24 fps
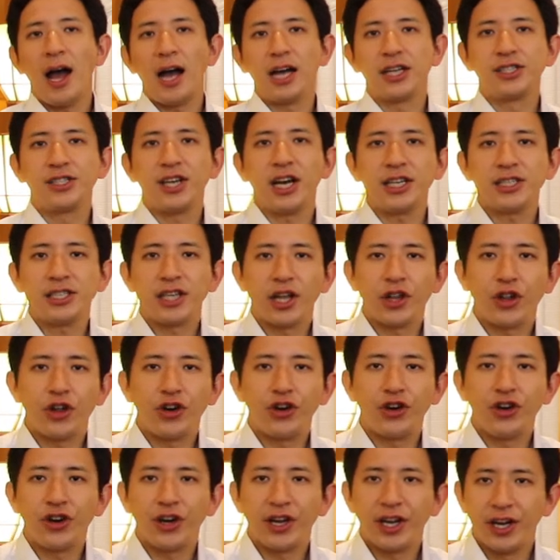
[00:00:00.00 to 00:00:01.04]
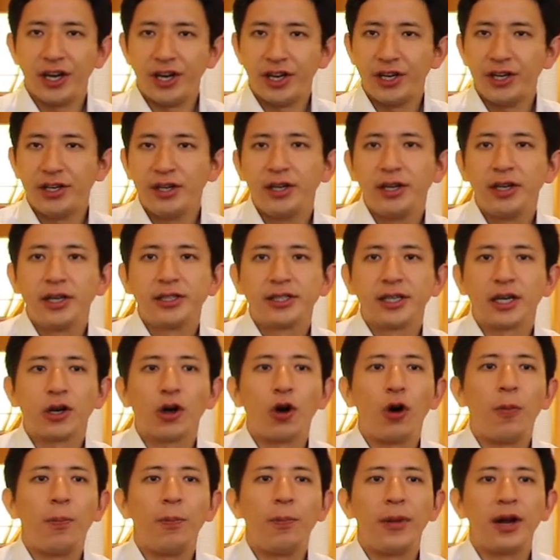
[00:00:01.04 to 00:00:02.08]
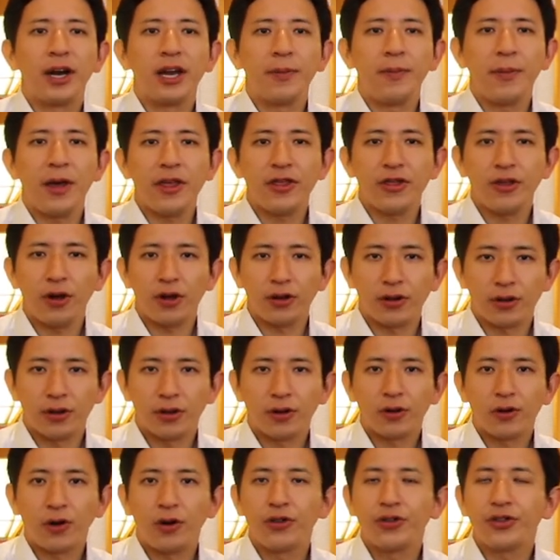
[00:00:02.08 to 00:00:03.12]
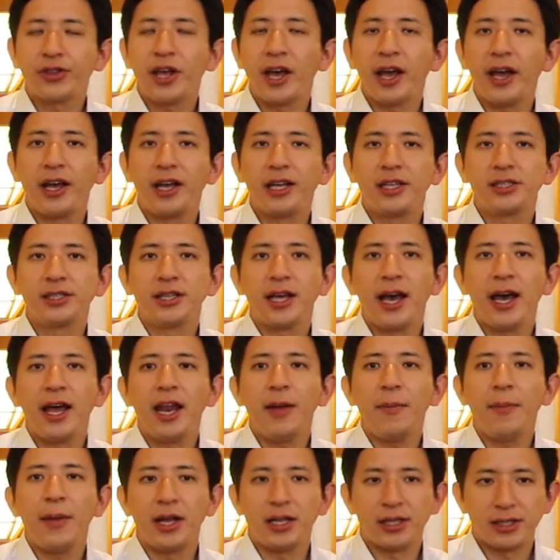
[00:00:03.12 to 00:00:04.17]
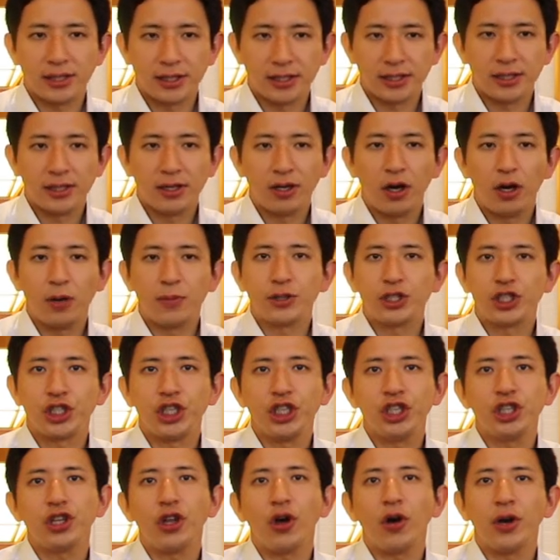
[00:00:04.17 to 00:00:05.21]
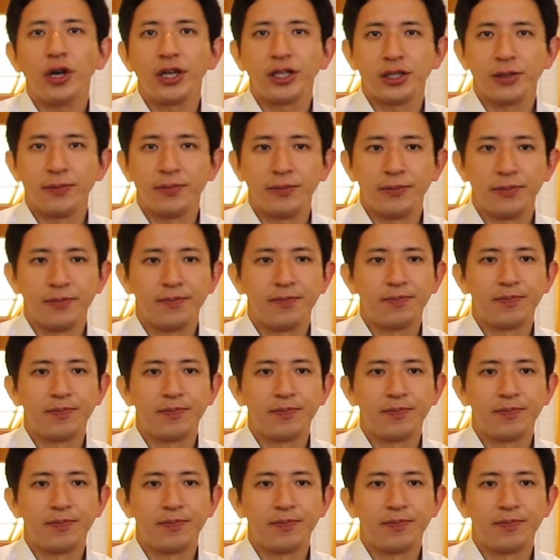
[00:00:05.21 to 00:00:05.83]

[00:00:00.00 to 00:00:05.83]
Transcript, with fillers: As I said earlier, the KonMari method contains elements of Shintoism.